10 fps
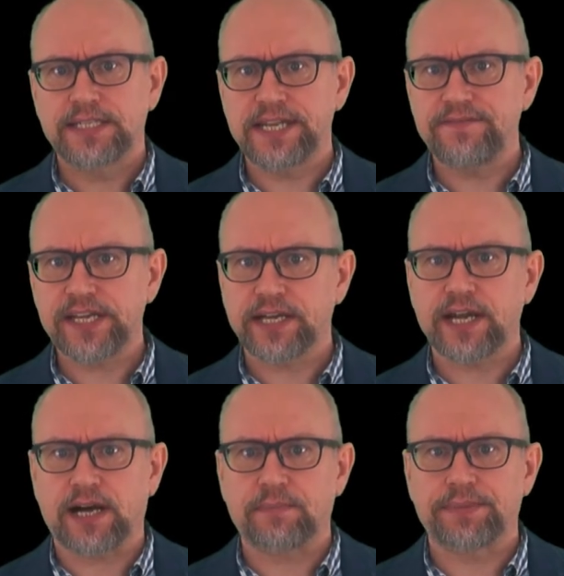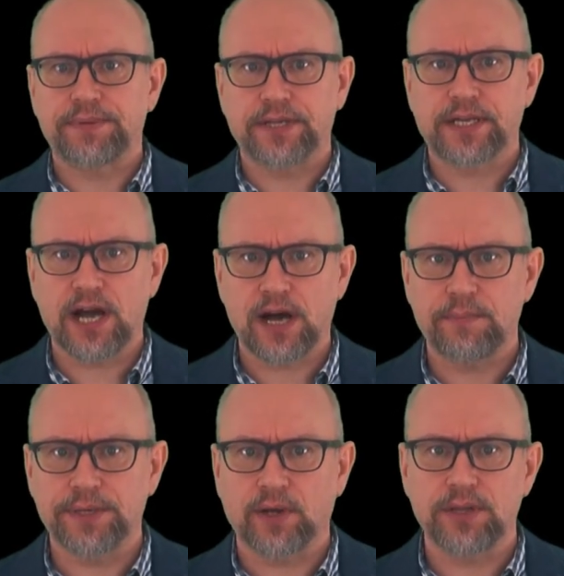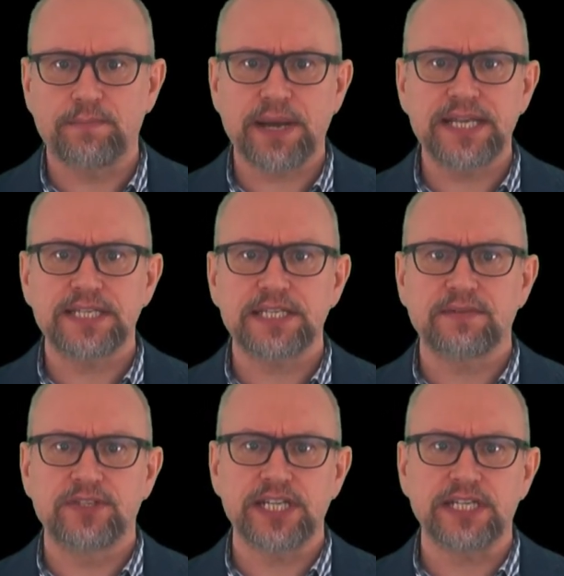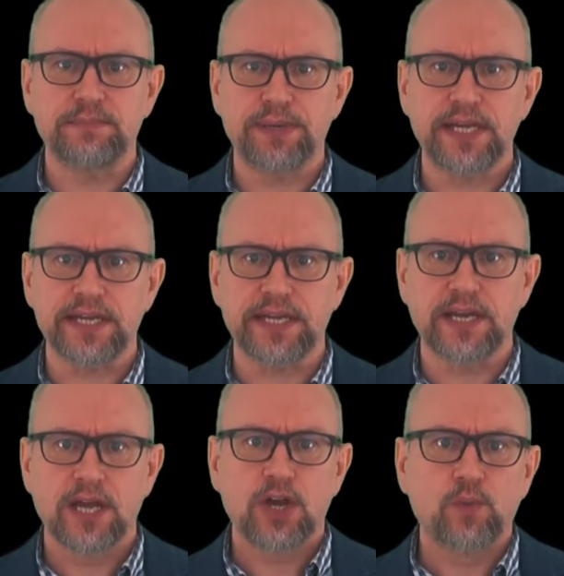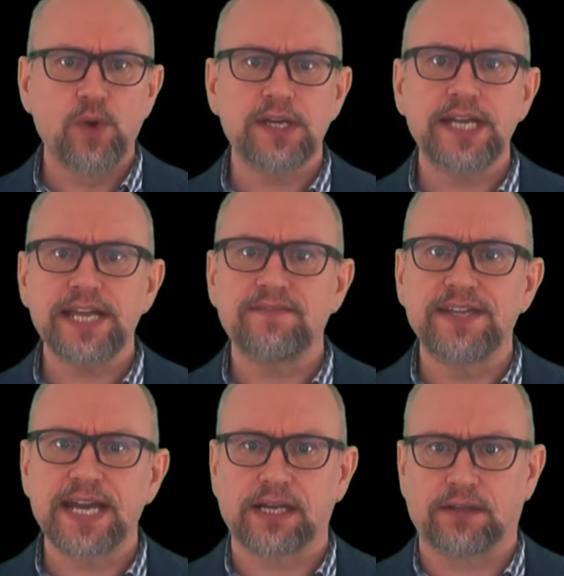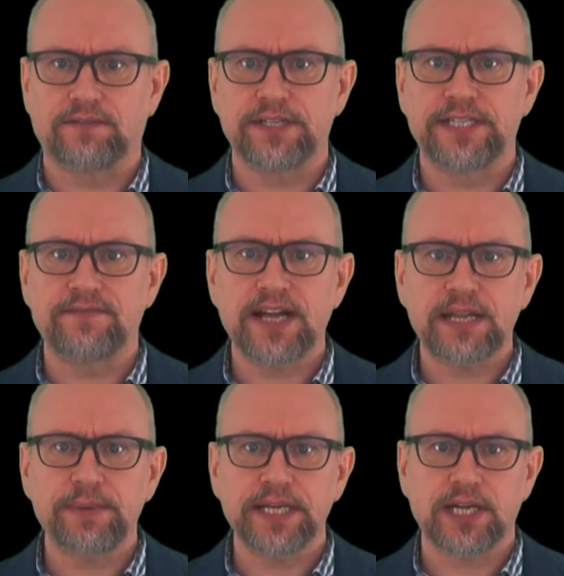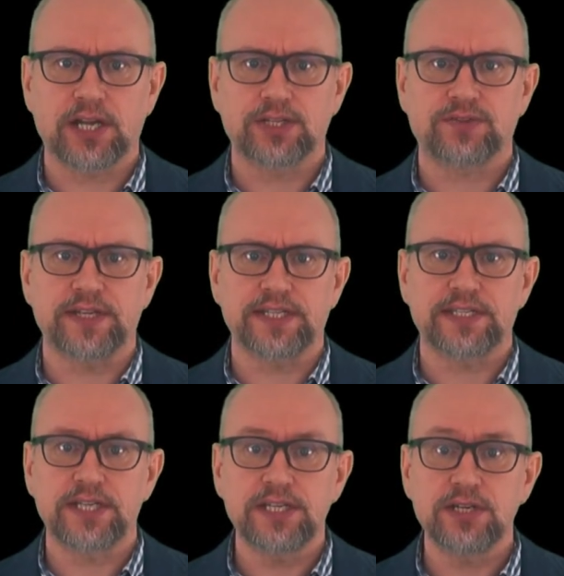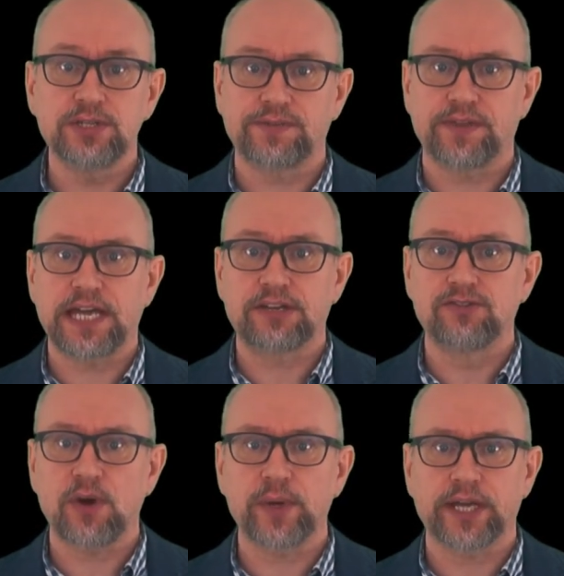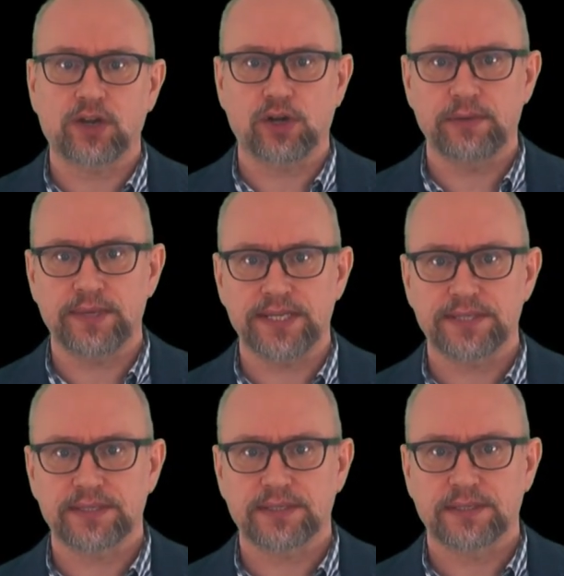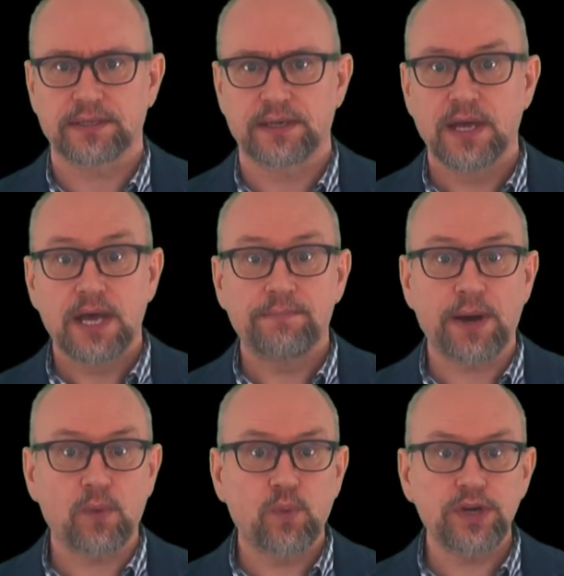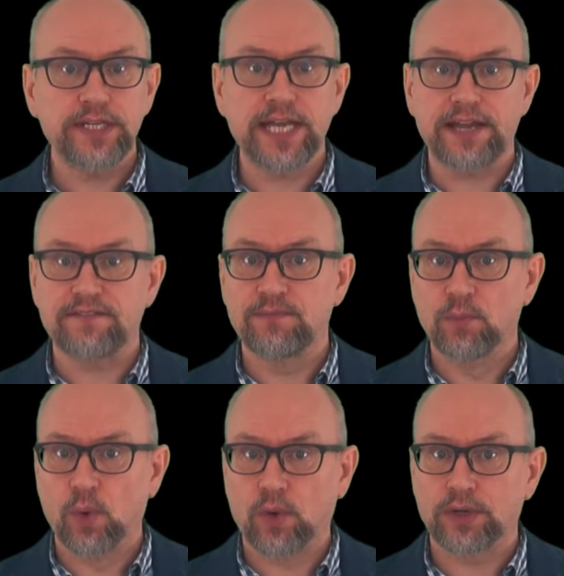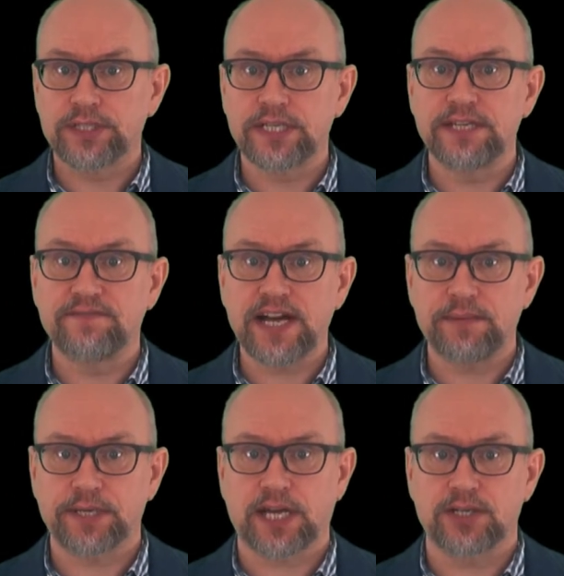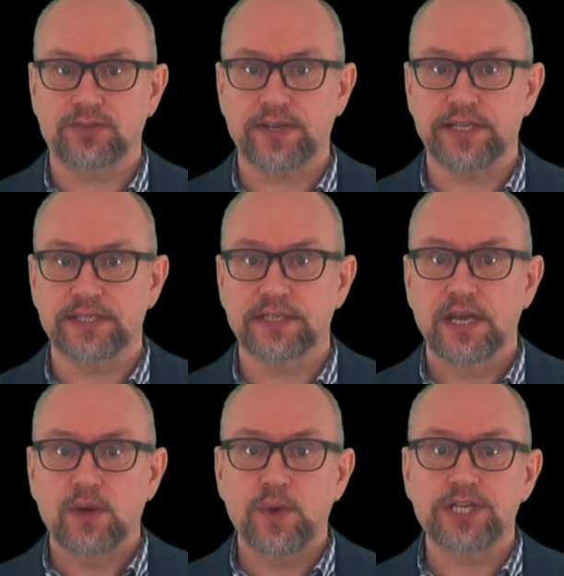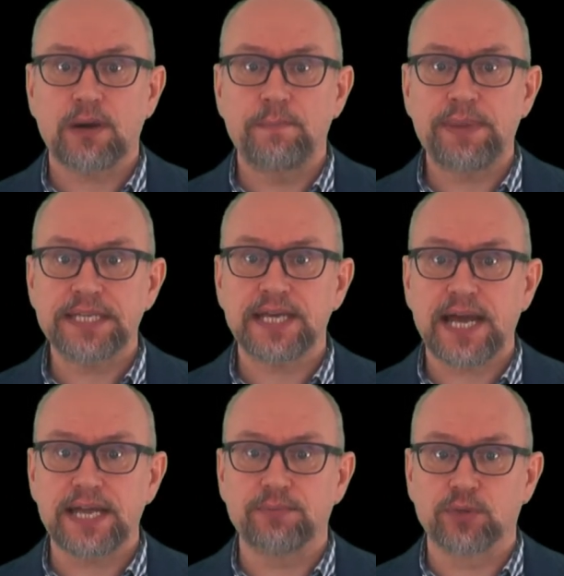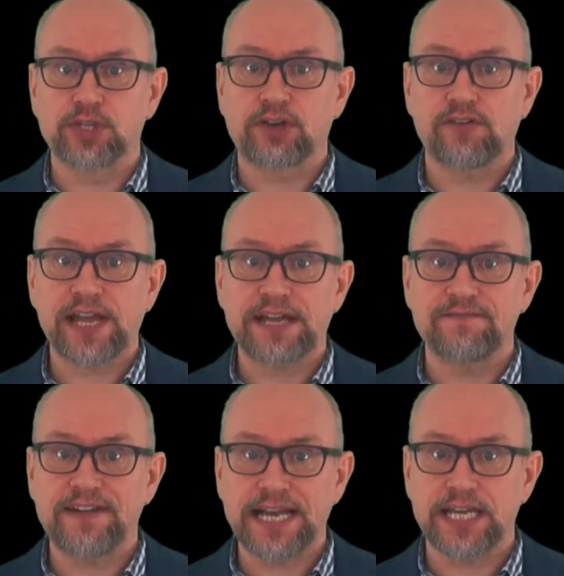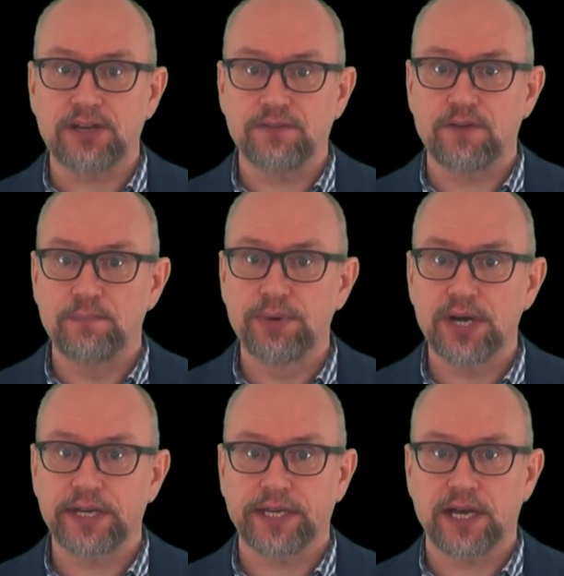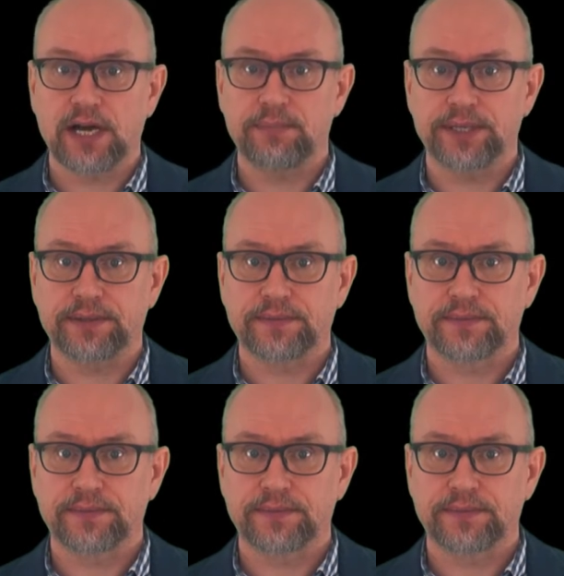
Divvying up the carbon on the basis of GDP would leave little for developing countries to use for their growing economies, but would give more to developed countries which are better able to create value from burning carbon.